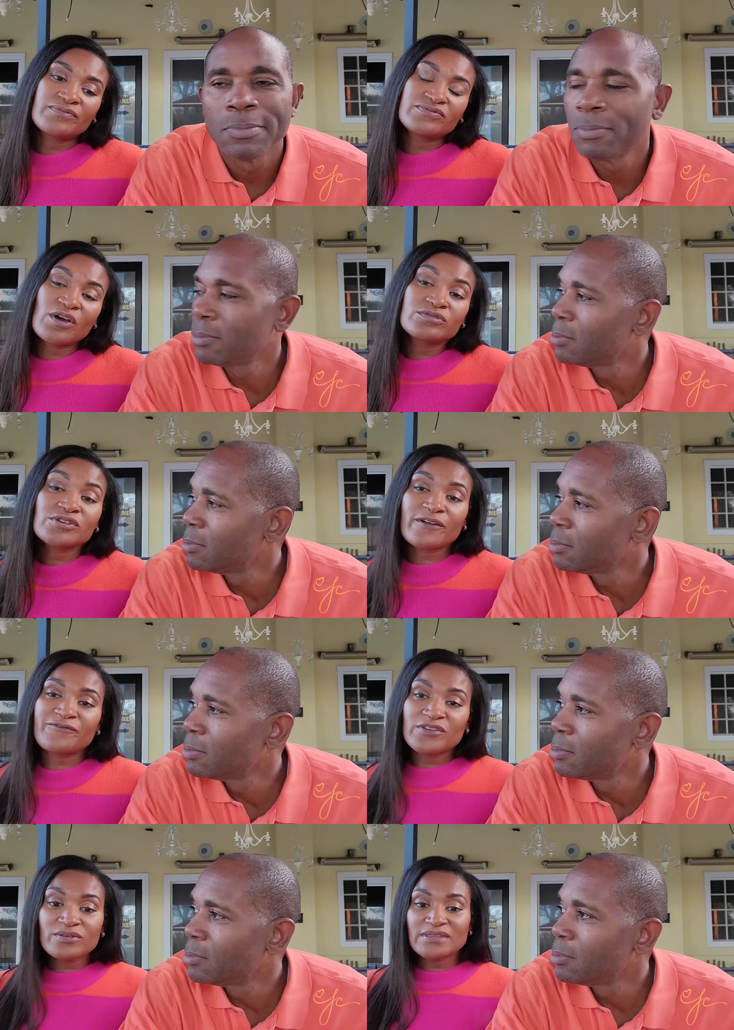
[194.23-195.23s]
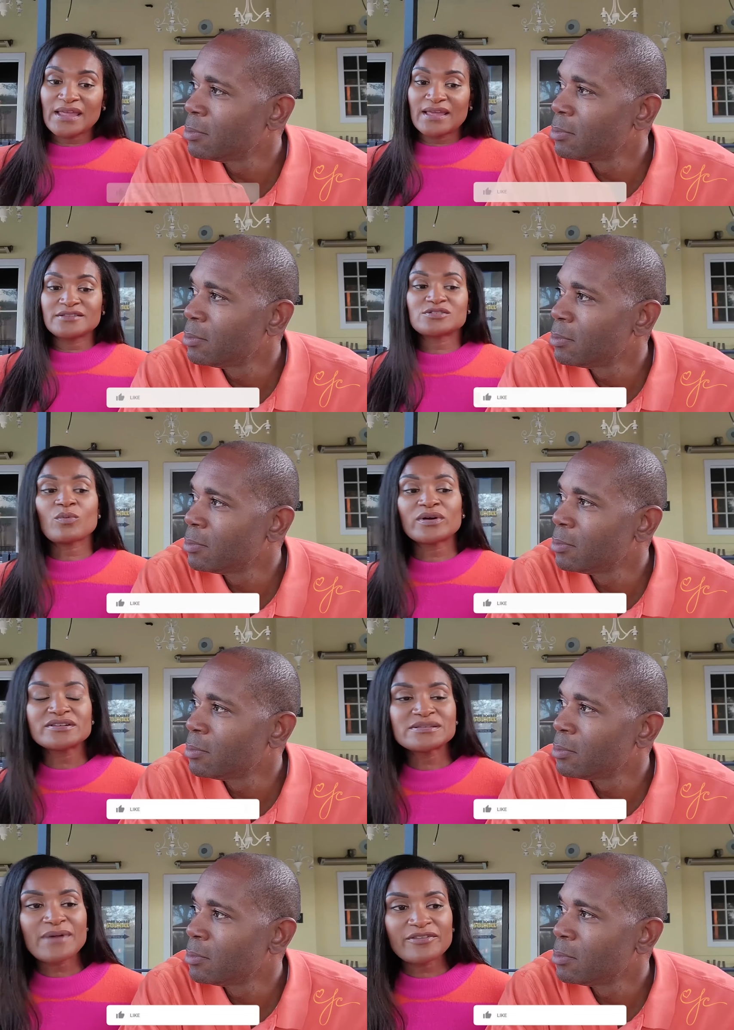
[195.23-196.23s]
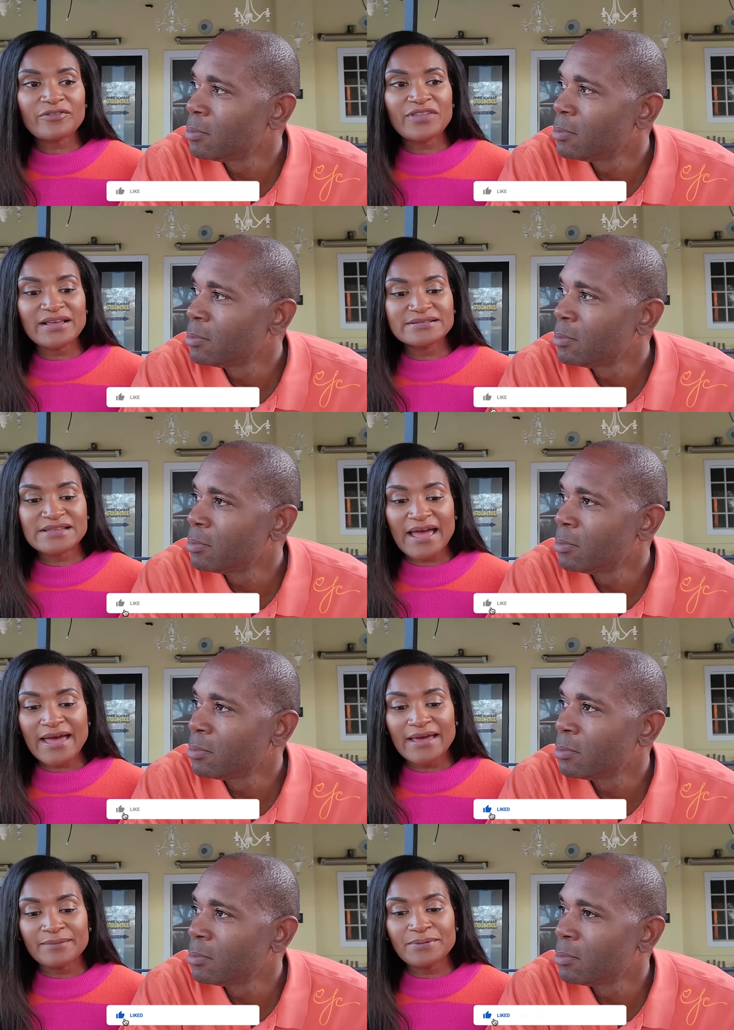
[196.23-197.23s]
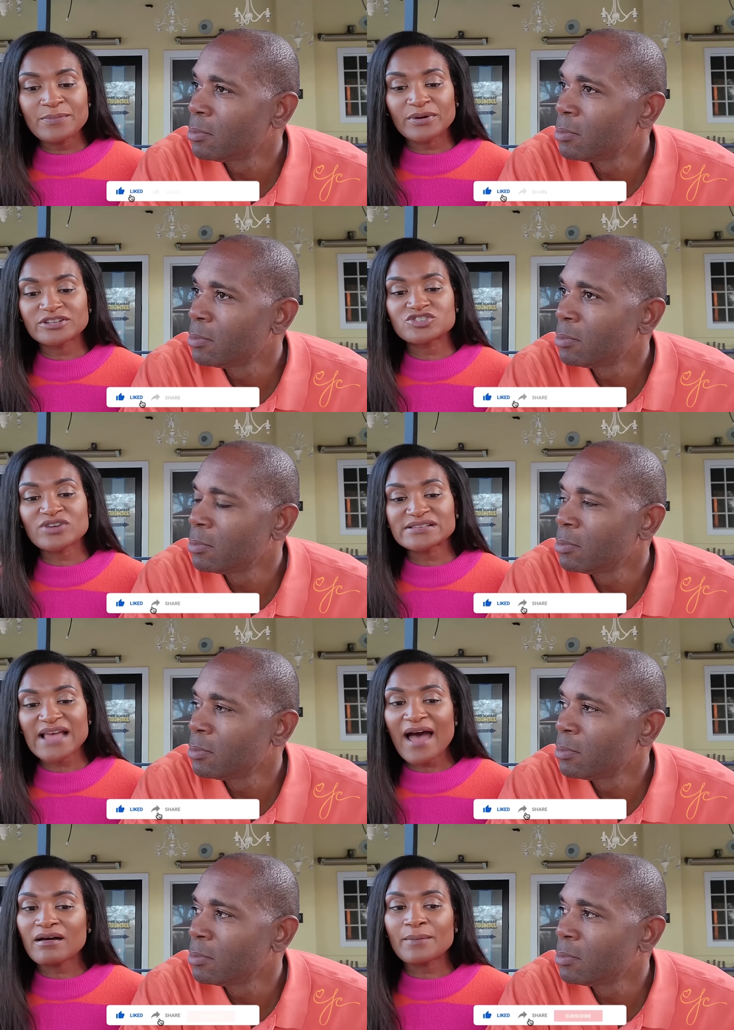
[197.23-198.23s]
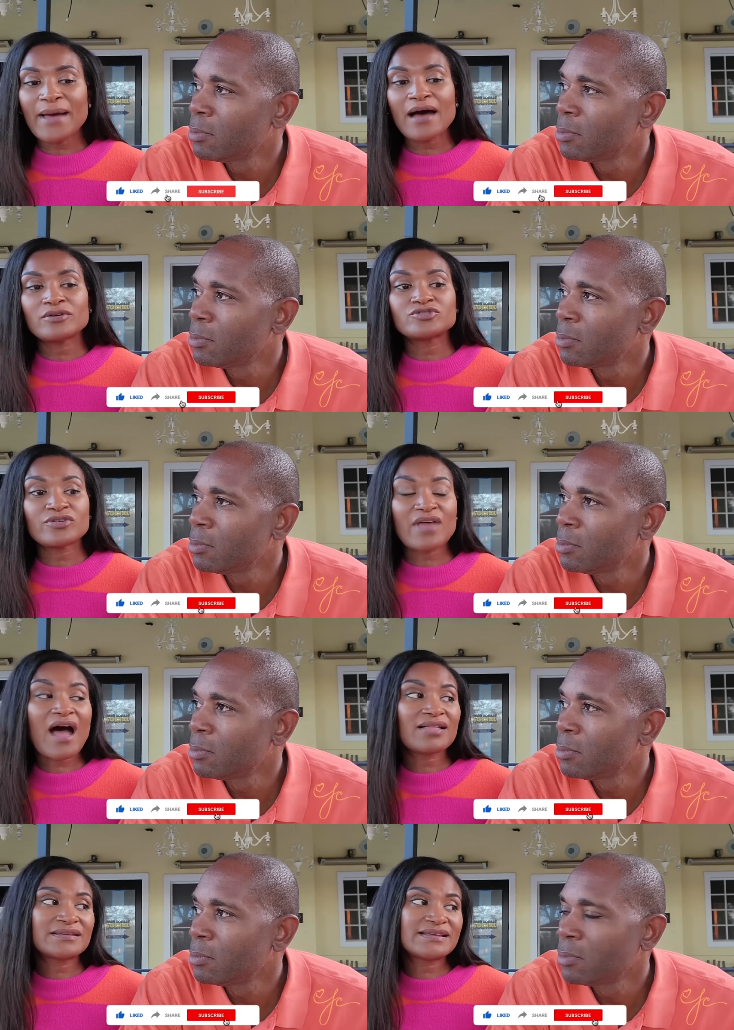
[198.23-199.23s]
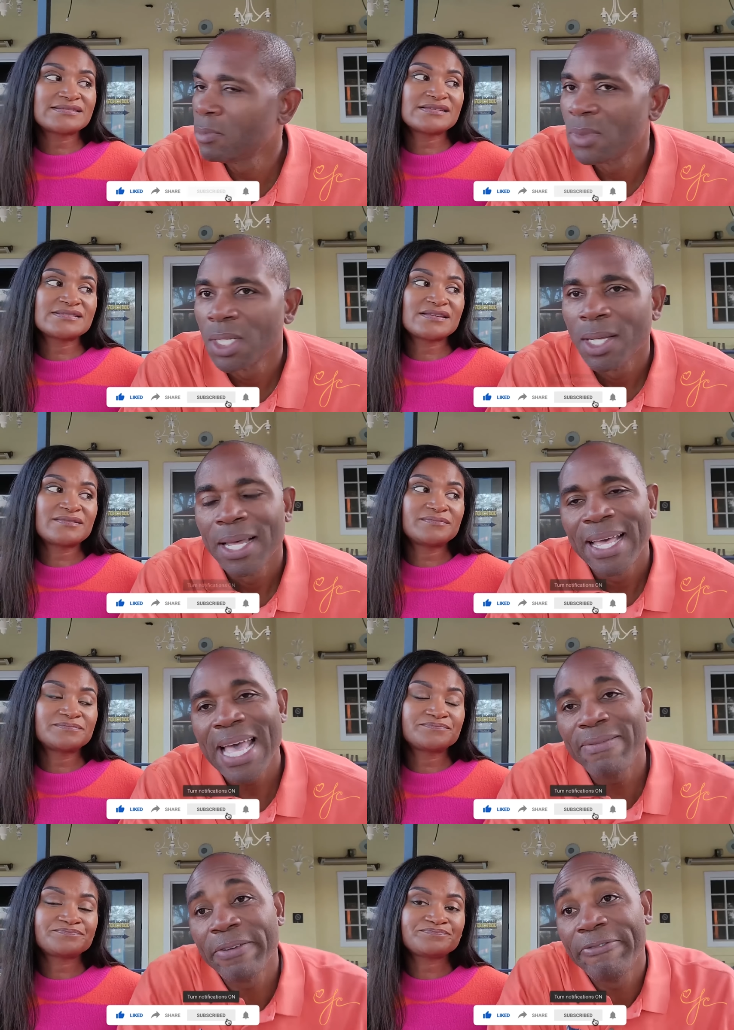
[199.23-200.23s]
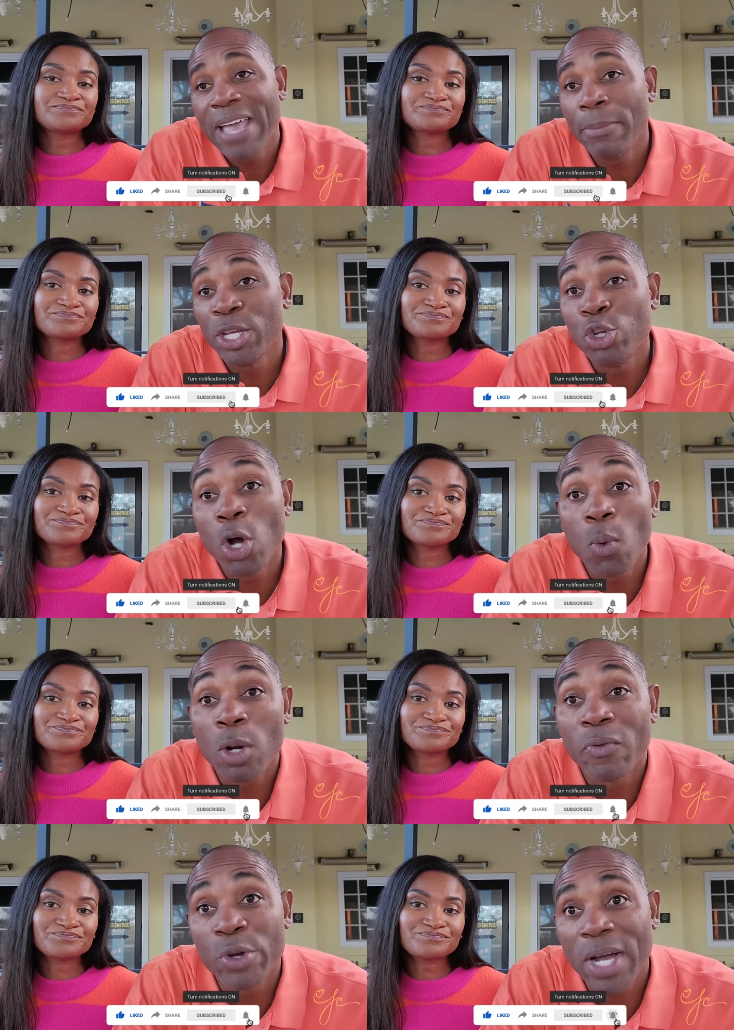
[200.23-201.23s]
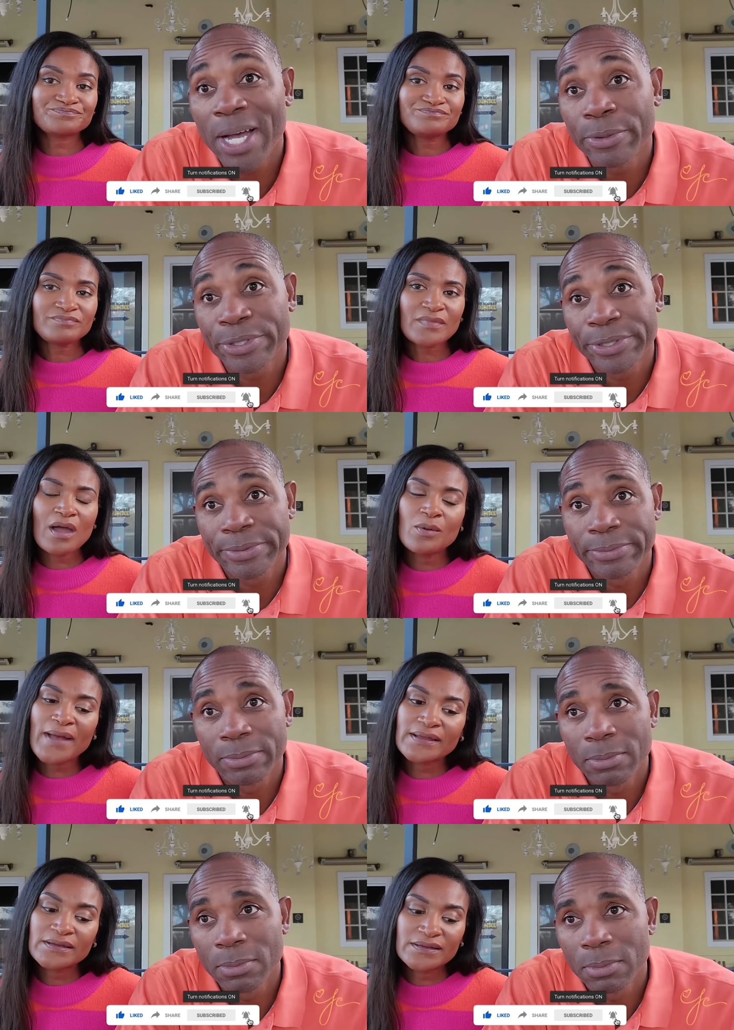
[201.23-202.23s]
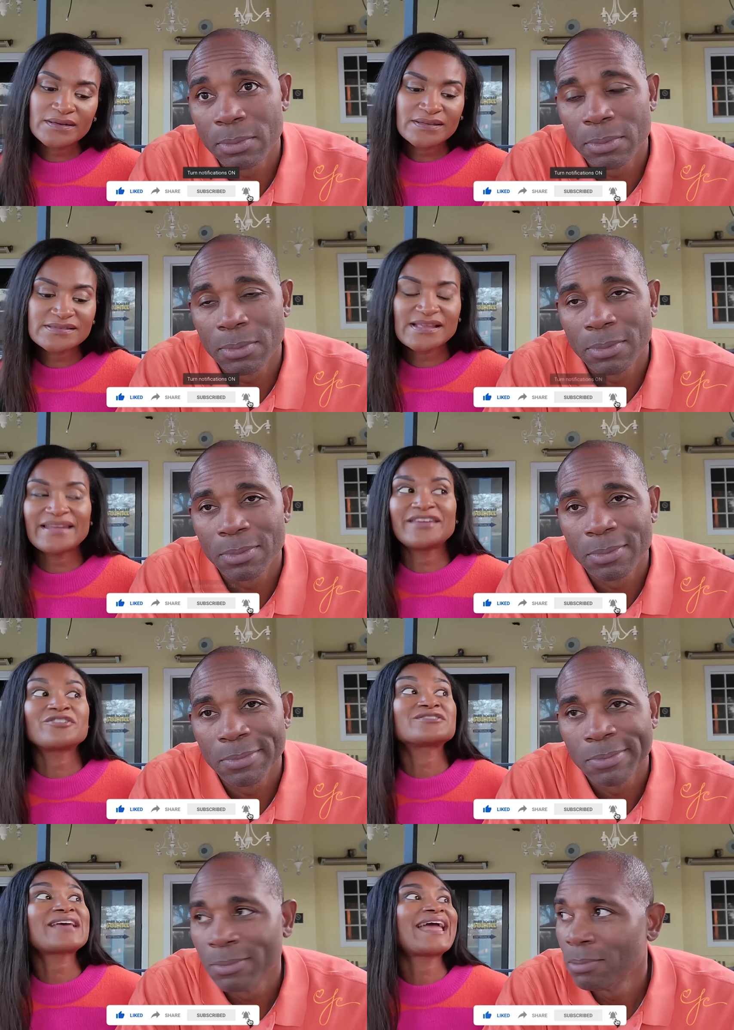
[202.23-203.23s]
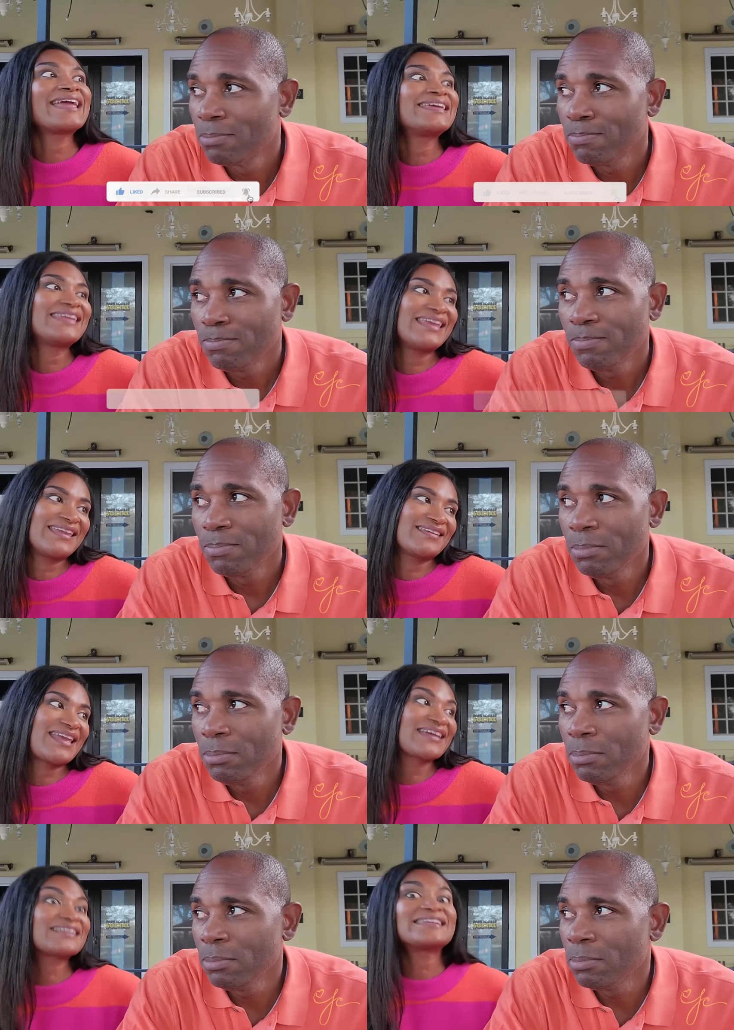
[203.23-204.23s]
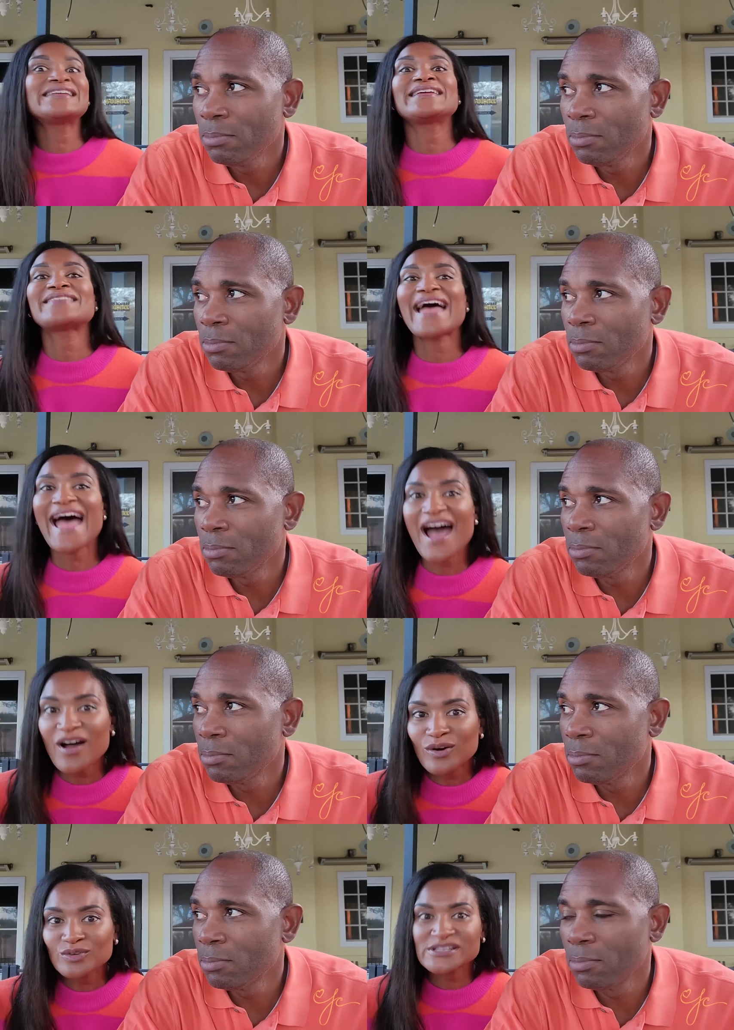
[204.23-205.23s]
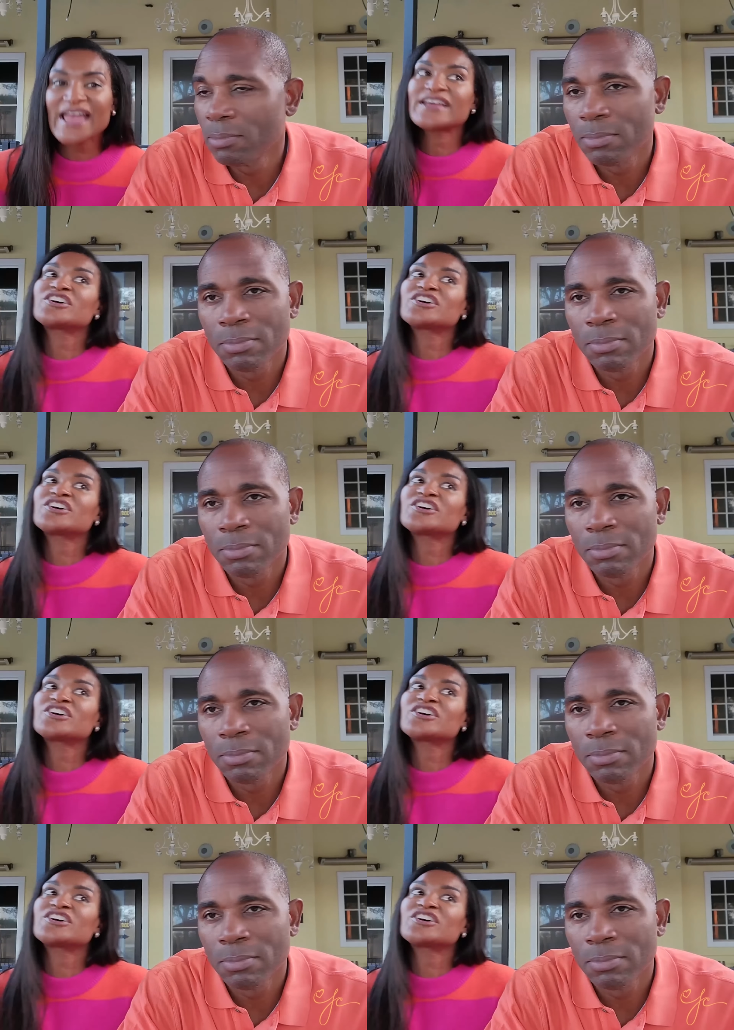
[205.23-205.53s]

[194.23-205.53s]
Speaker 1: those are a few things. What are some other things that people could stress out about during the holiday season?
Speaker 2: Having family you don't want over your house. Oh my
Speaker 1: goodness. And entertaining and cleaning the house and